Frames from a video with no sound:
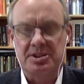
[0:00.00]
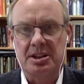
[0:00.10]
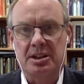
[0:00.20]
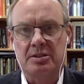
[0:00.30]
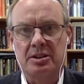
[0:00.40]

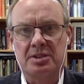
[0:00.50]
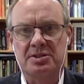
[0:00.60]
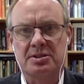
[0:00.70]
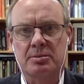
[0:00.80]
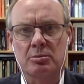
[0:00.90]
said, there's
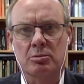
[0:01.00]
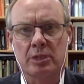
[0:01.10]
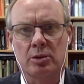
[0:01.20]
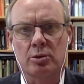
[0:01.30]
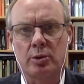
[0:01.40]
some
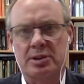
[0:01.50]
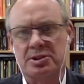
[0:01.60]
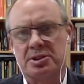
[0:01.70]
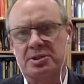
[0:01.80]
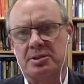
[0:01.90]
real
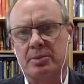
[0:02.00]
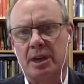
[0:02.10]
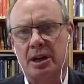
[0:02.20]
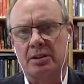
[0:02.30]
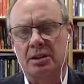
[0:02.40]
questions
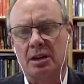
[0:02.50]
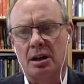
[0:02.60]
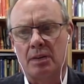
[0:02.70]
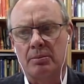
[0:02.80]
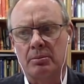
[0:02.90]
about
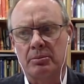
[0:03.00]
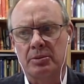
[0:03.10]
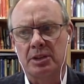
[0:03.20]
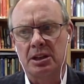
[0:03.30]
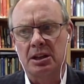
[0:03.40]

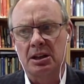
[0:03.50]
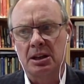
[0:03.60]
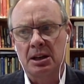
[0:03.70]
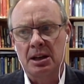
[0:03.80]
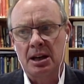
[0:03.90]
the
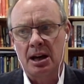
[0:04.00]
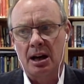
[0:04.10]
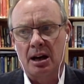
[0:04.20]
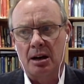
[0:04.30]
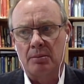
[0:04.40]

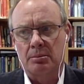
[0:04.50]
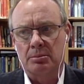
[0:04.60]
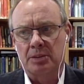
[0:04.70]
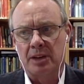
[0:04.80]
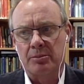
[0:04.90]

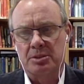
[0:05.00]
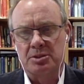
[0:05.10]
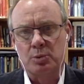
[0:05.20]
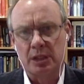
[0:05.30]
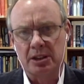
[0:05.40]

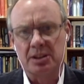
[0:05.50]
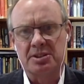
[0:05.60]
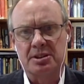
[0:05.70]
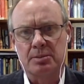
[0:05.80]
government's willingness and